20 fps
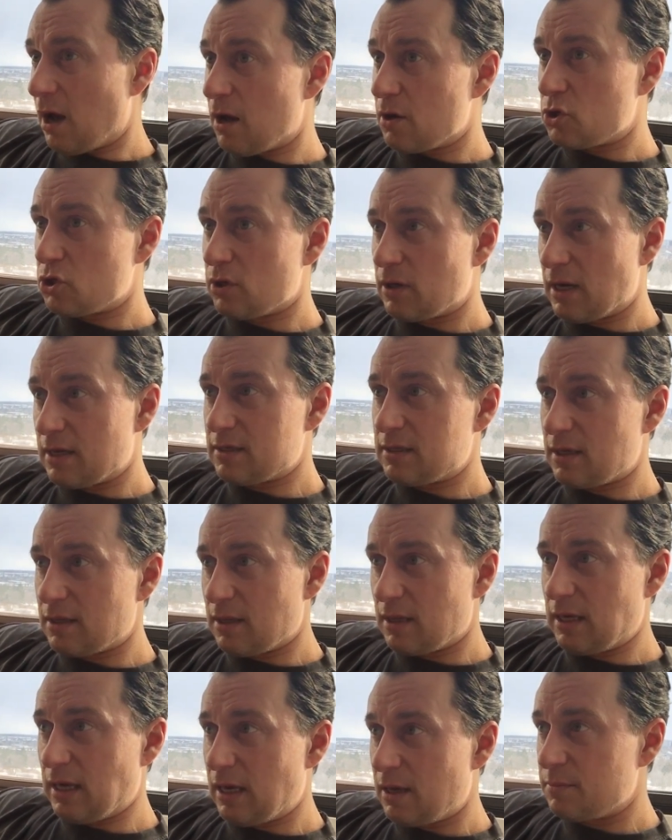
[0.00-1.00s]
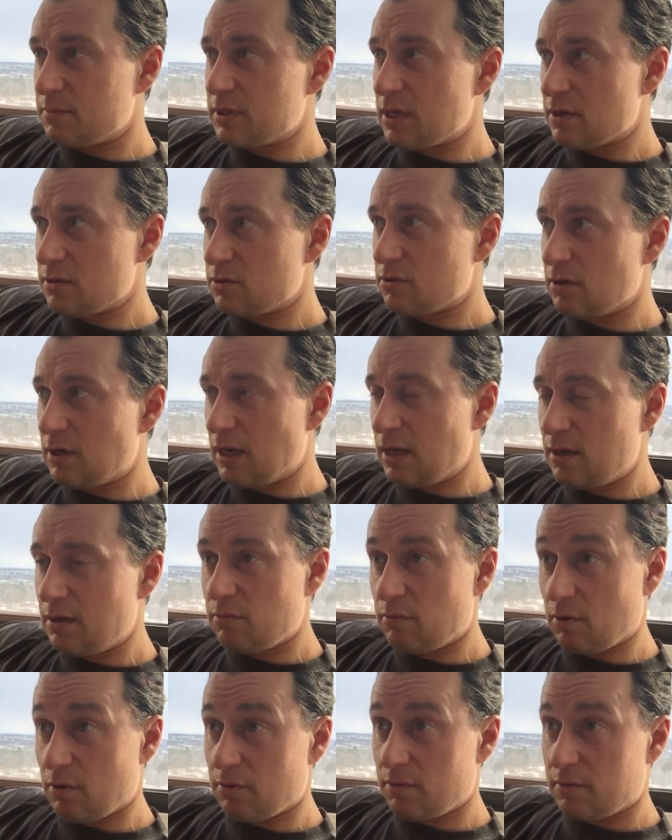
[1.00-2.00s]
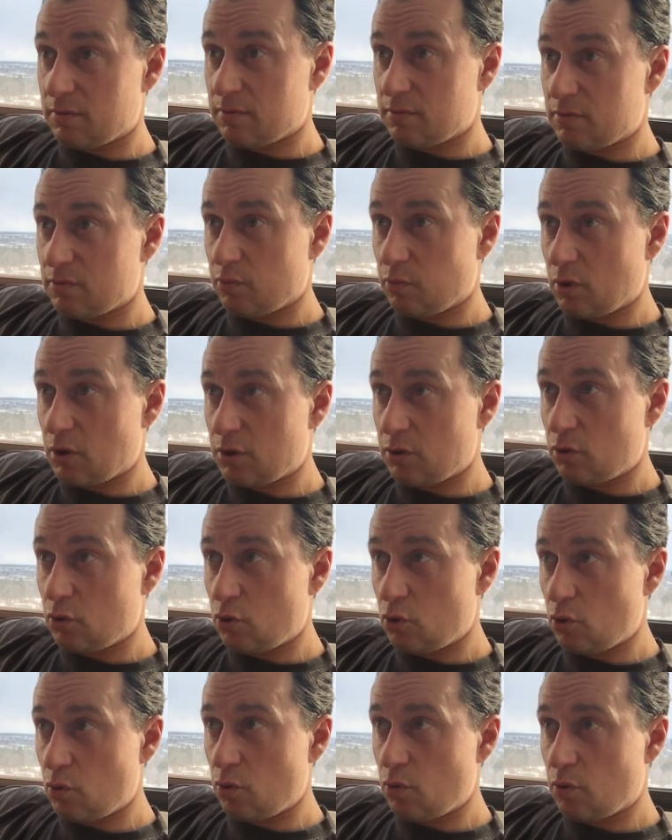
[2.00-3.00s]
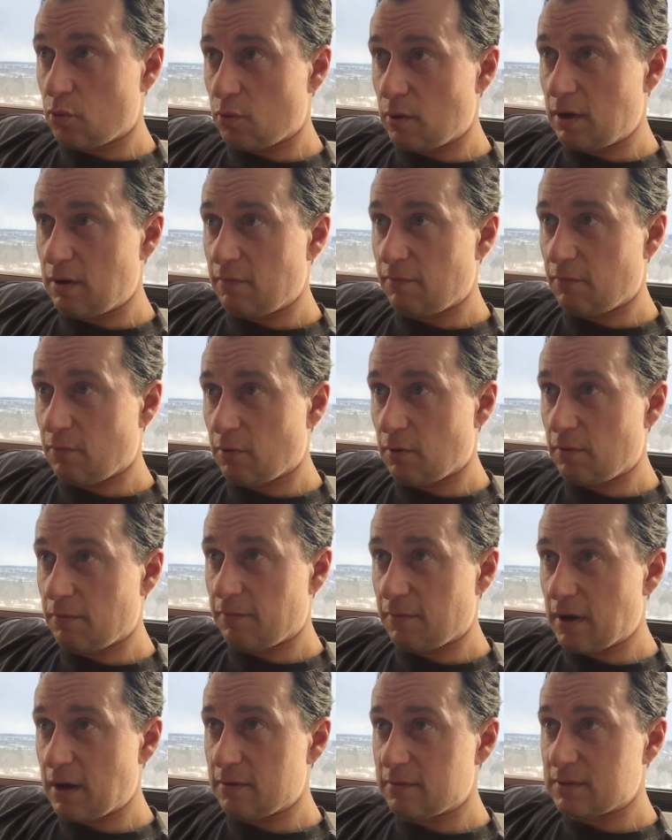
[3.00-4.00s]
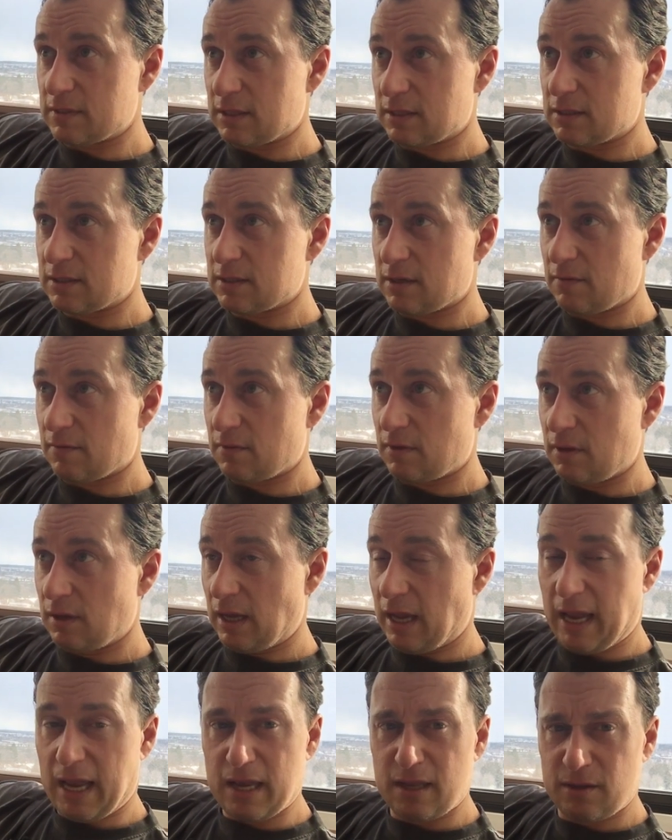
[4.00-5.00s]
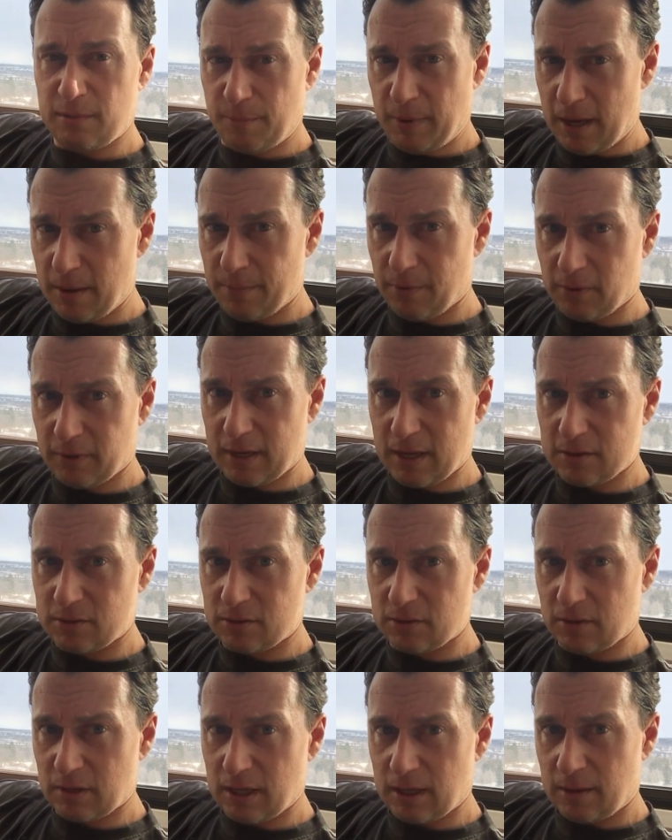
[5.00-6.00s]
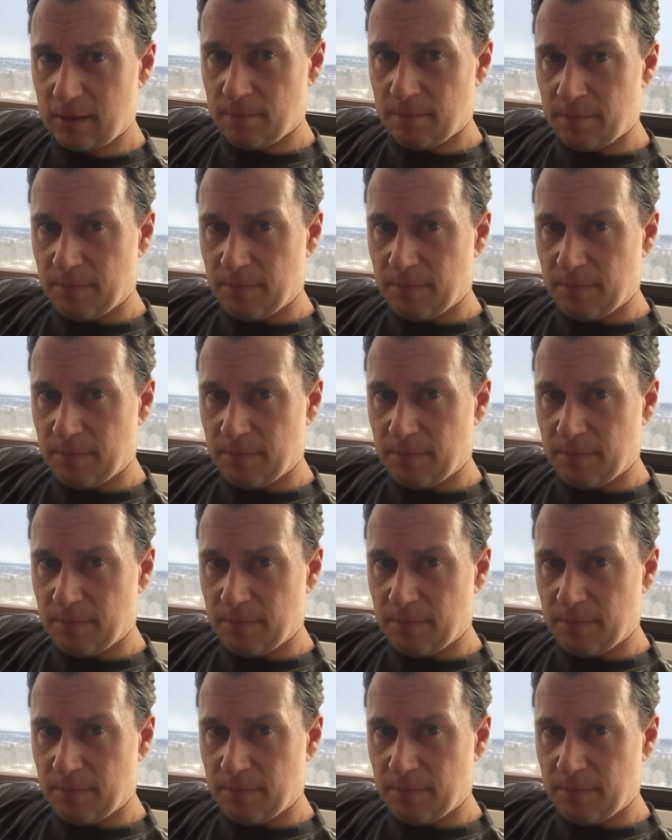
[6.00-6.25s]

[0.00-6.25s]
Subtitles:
Should I say the names yesterday? Well, 1, 2, 3, 4, 5, 6, 7, 8 people yesterday.